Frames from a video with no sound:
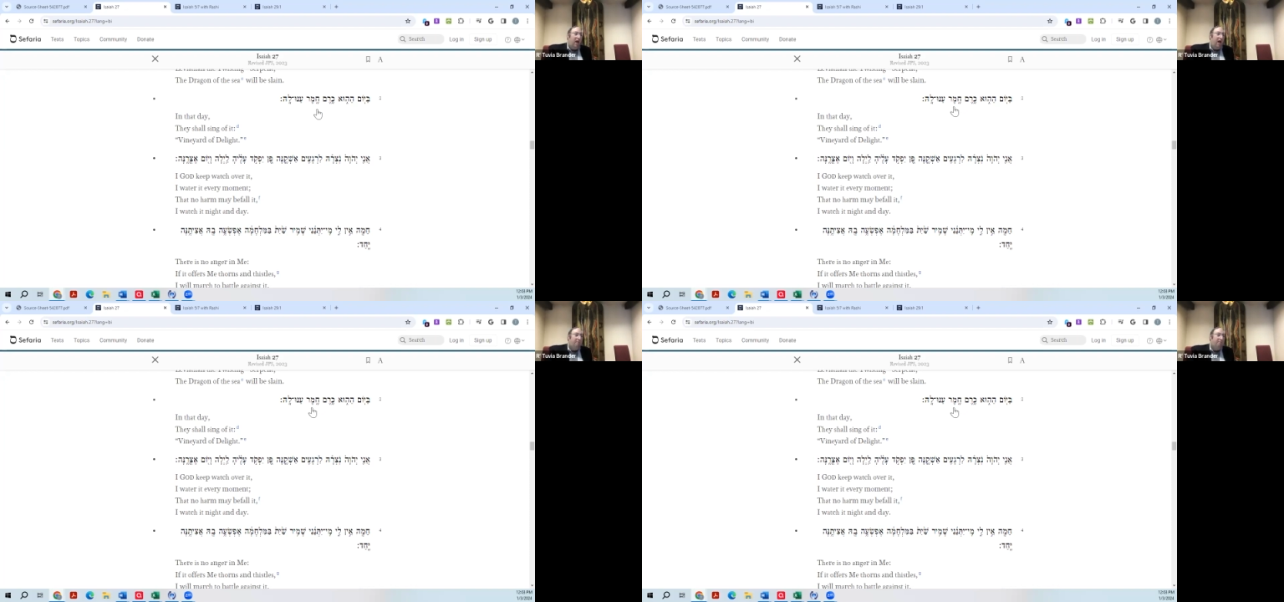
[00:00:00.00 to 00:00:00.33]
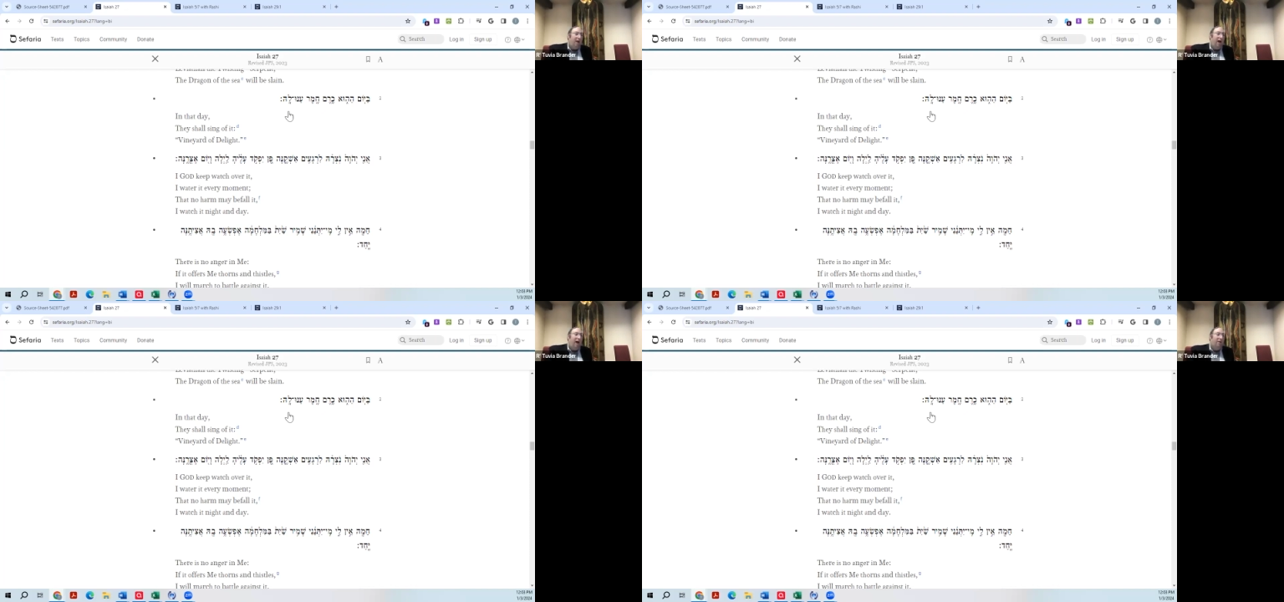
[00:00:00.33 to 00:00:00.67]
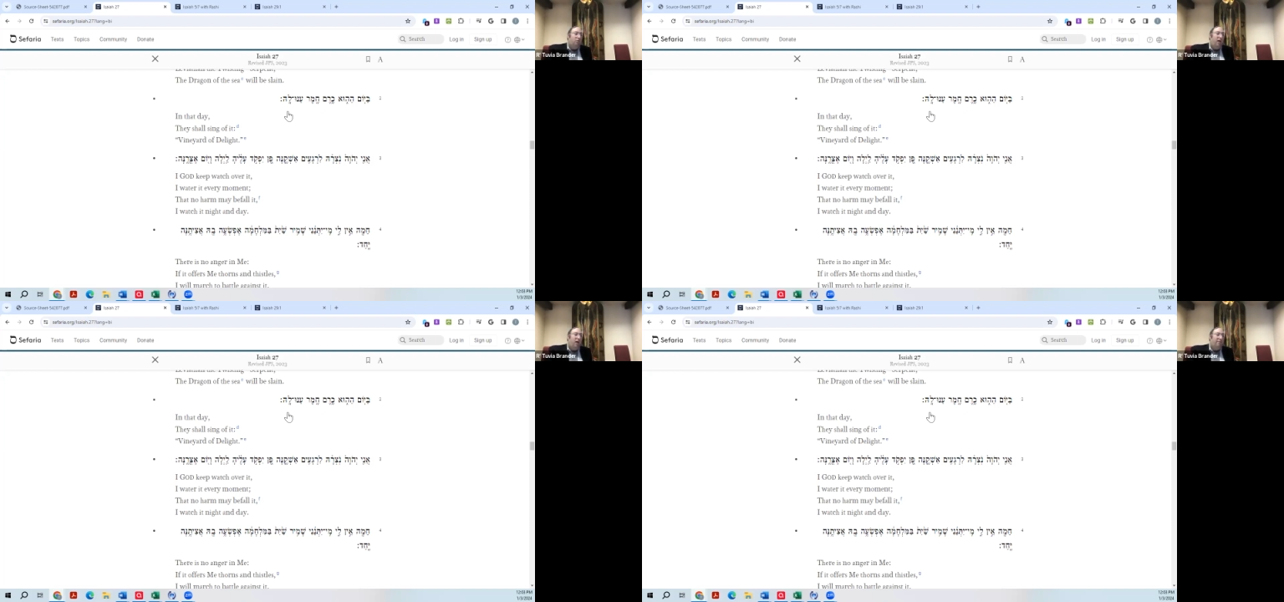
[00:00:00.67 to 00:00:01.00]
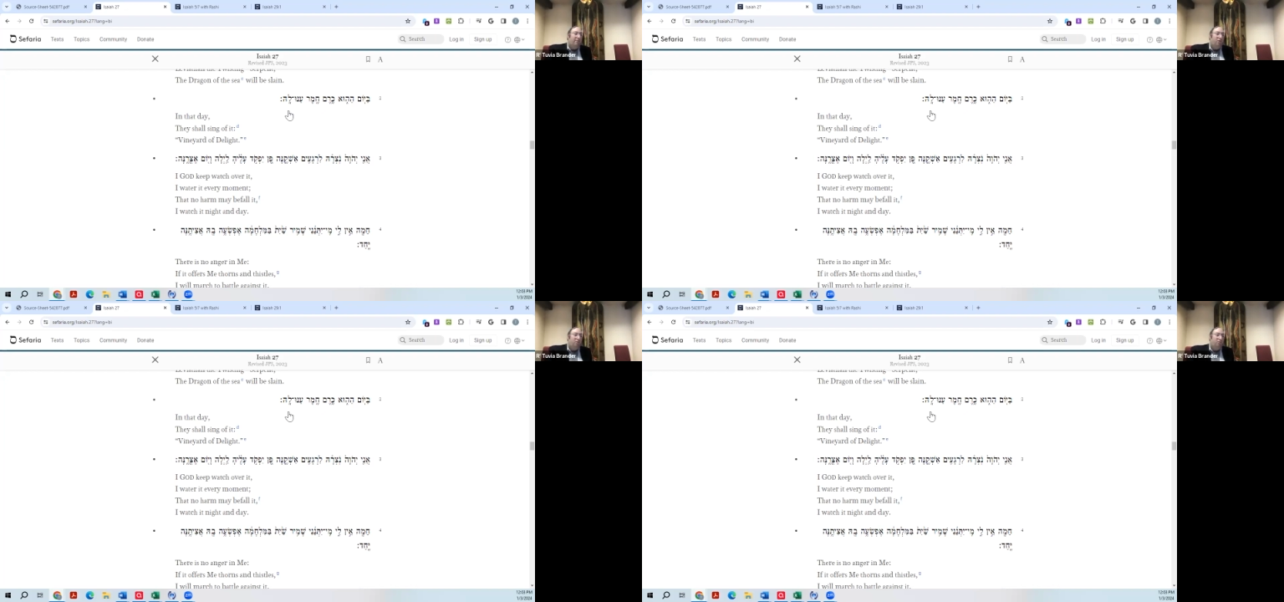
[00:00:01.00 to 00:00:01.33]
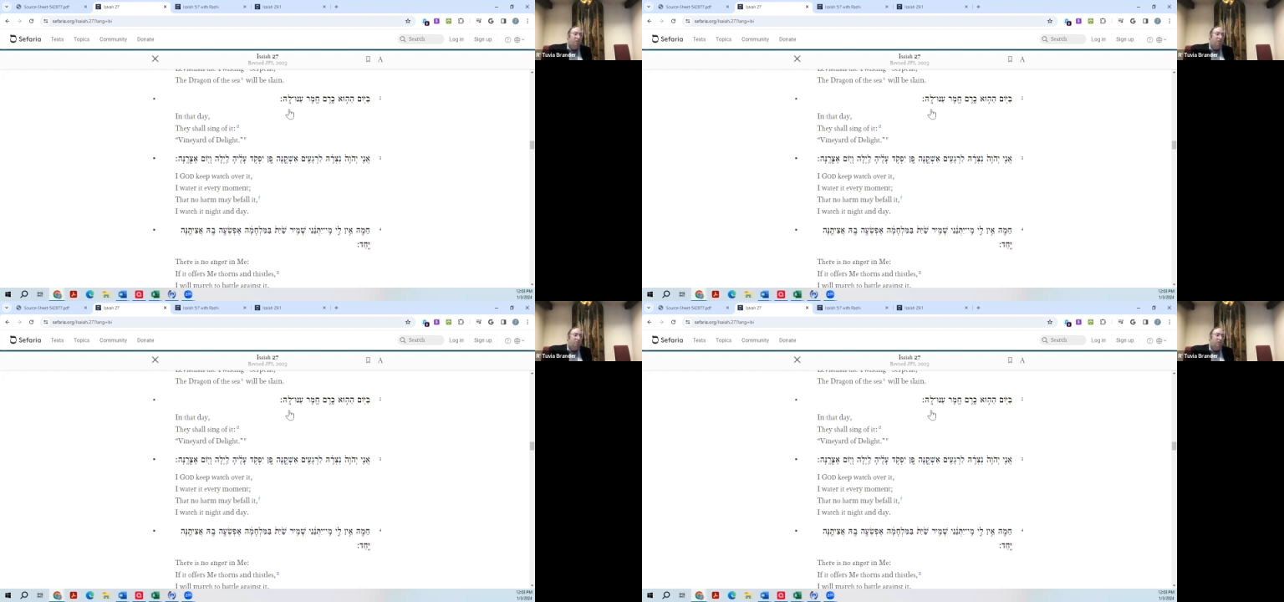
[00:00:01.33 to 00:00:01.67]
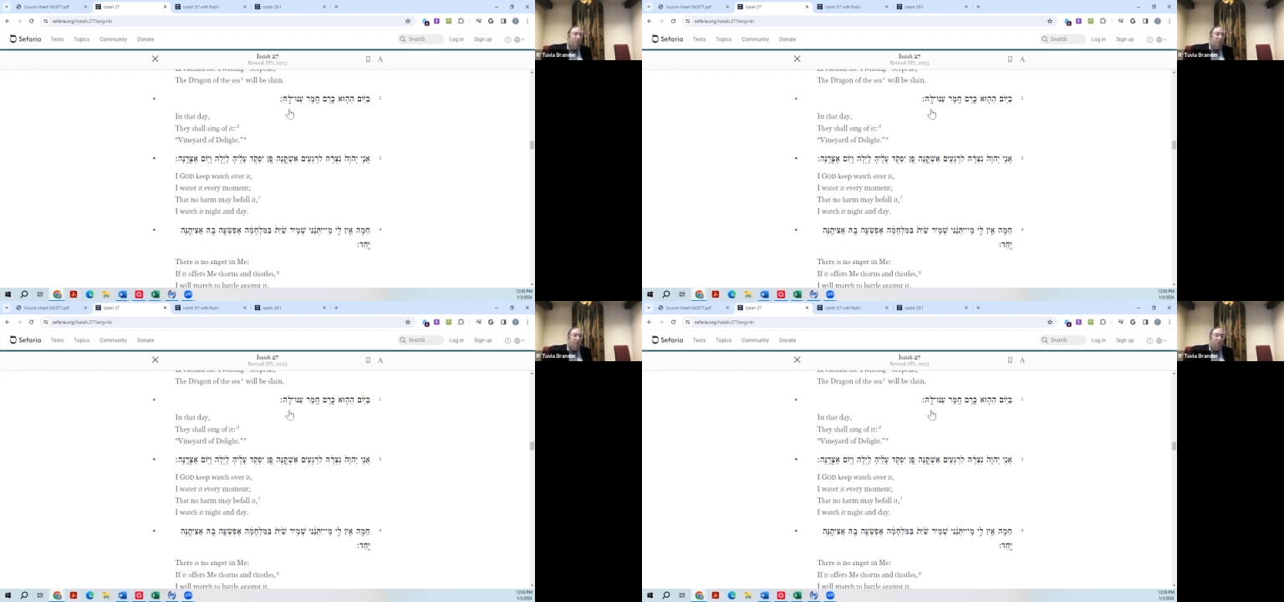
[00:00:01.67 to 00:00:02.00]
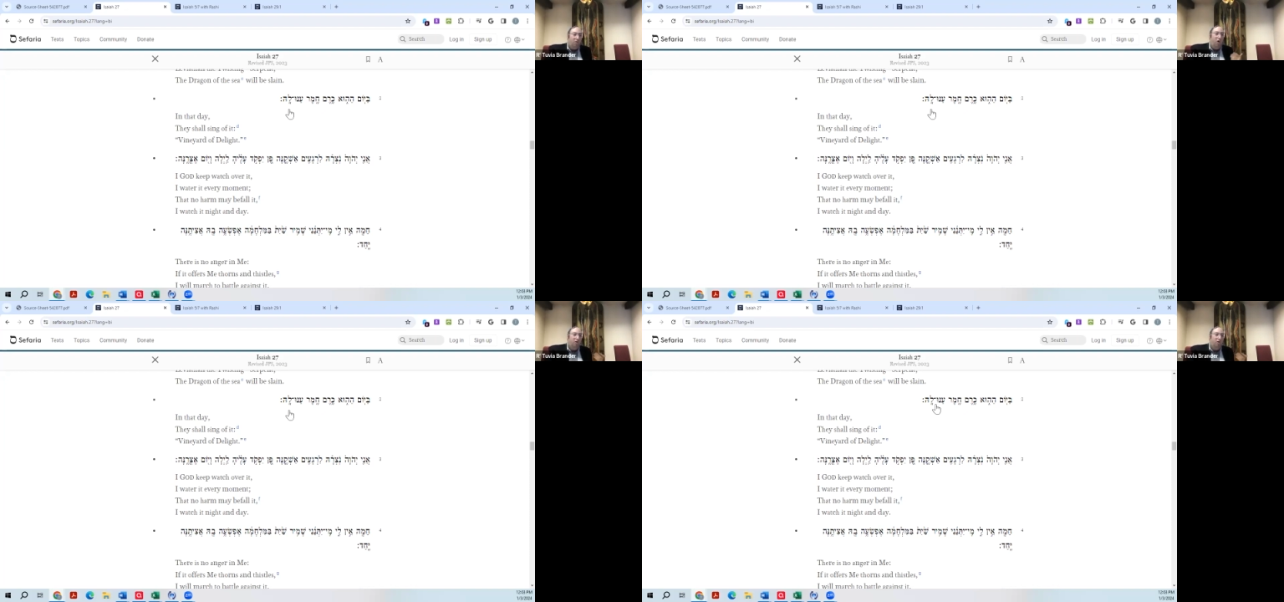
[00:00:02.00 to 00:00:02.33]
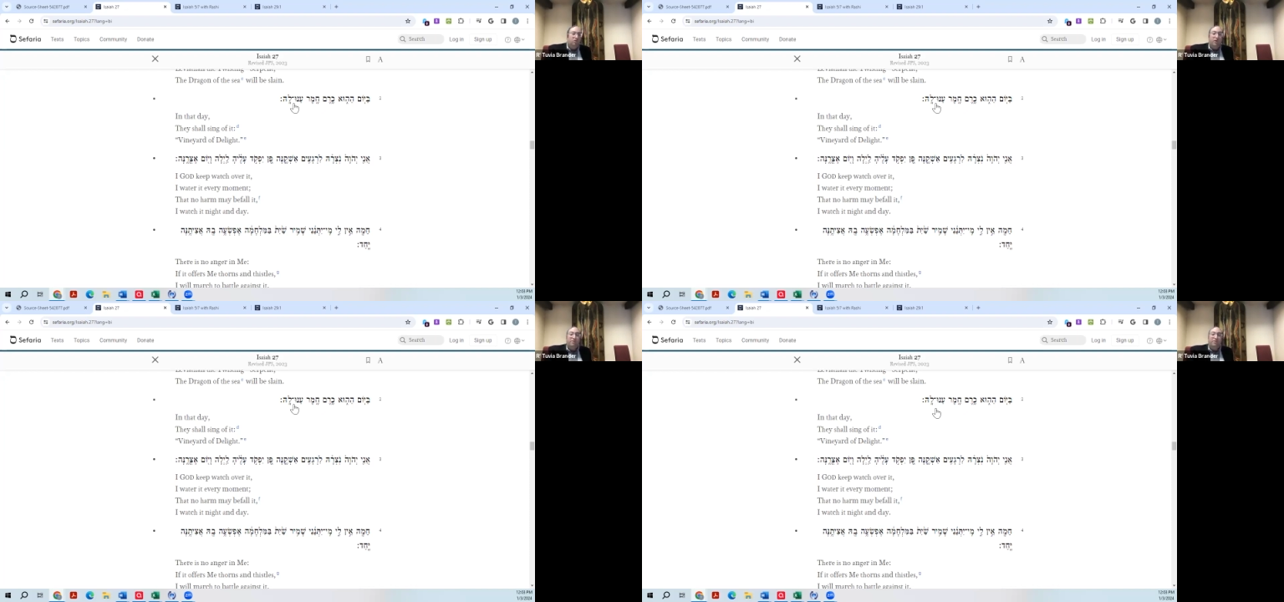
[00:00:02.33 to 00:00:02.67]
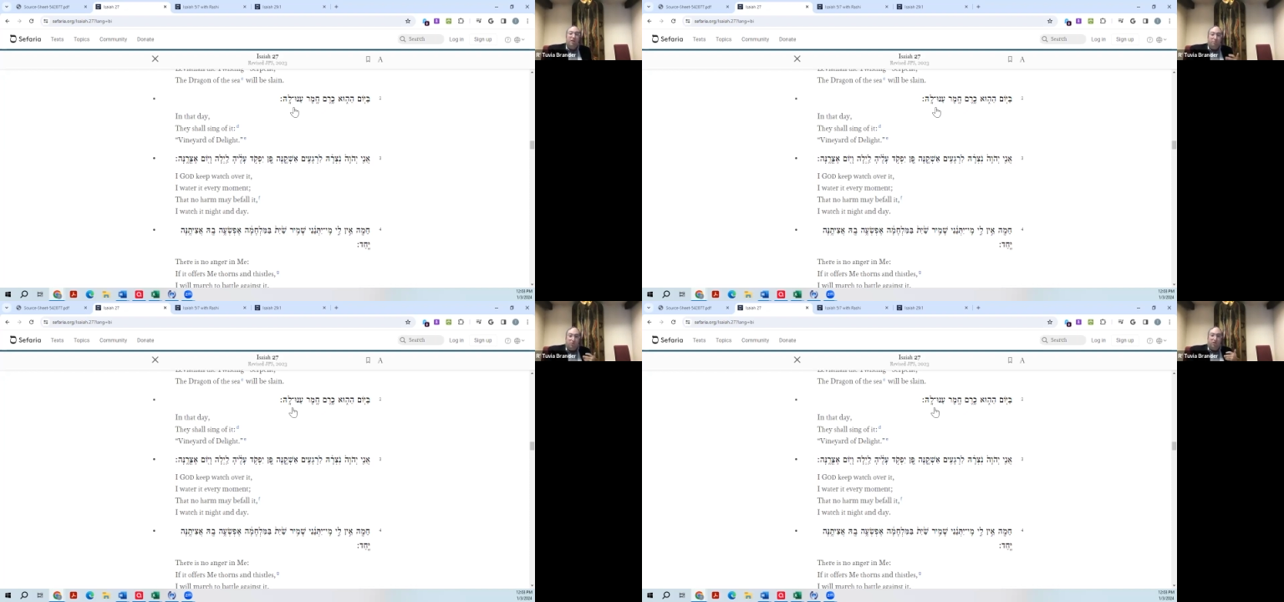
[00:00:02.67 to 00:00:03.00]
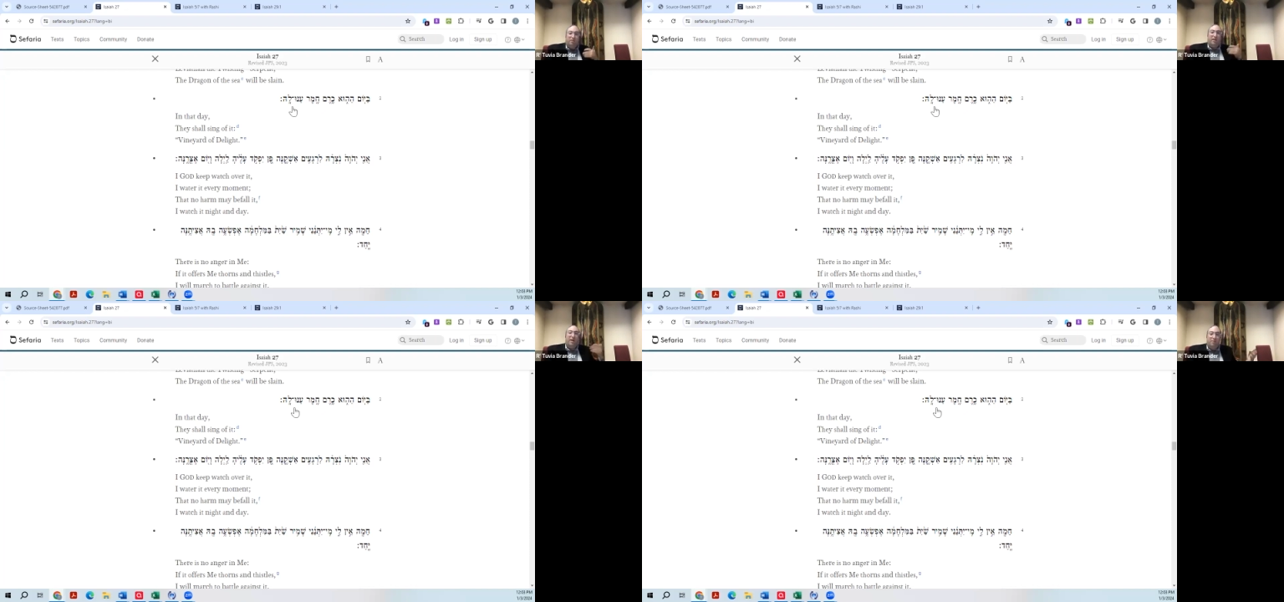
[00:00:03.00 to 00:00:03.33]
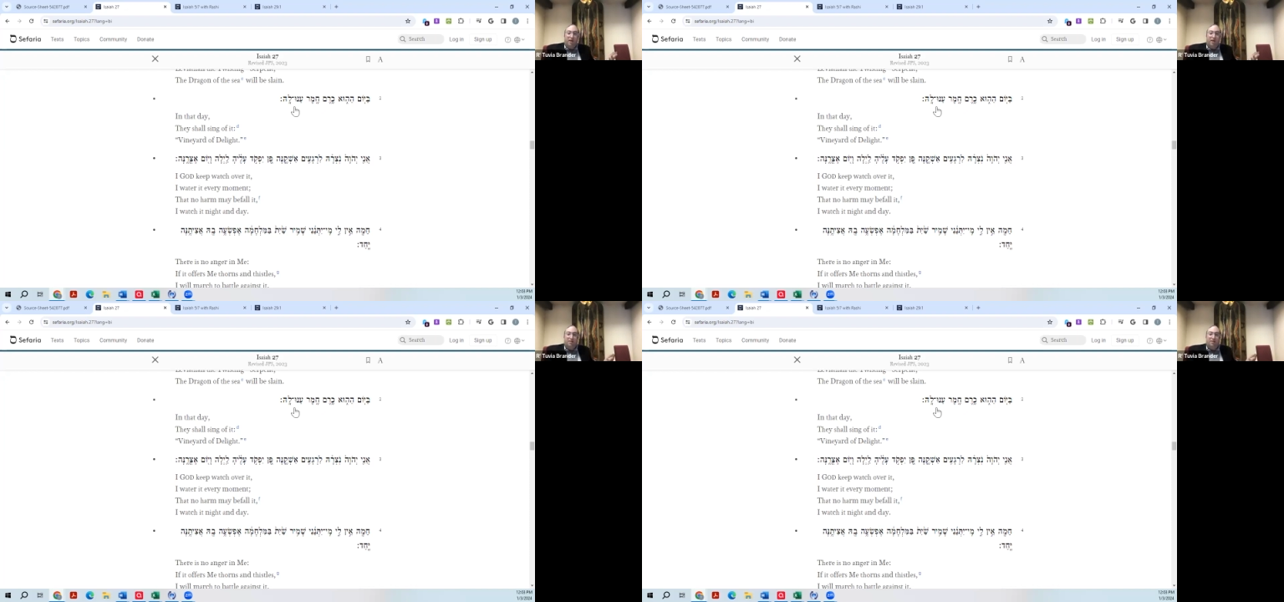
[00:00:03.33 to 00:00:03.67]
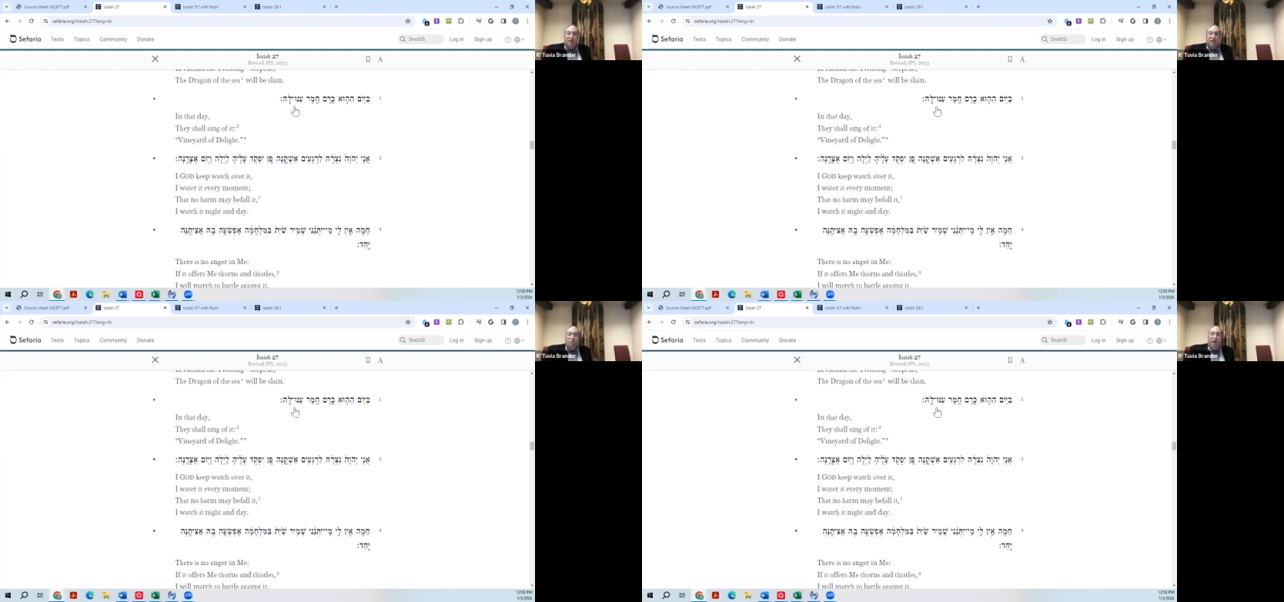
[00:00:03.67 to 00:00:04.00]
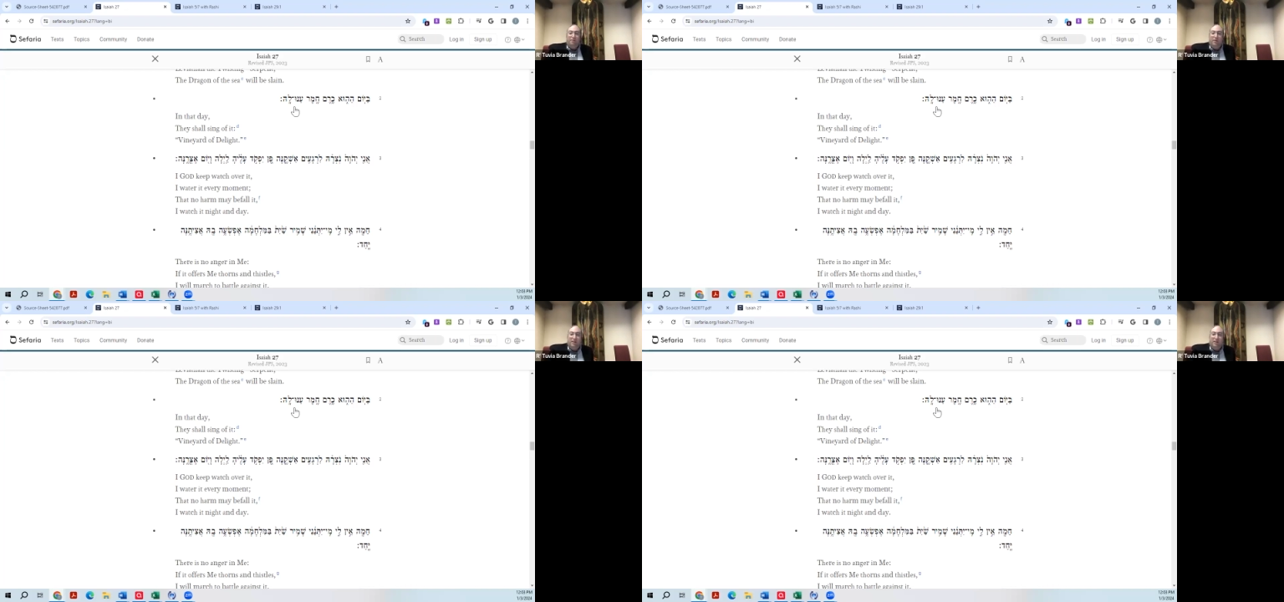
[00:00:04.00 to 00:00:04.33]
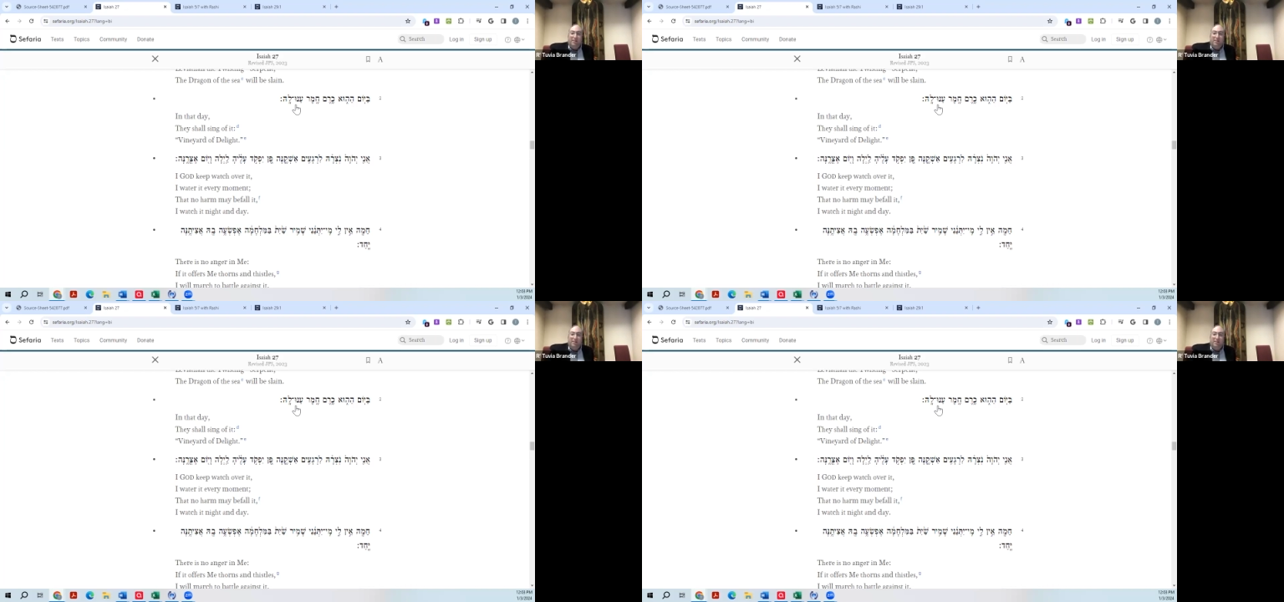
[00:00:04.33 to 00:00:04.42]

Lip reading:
No face is visible, so there are no lips to read.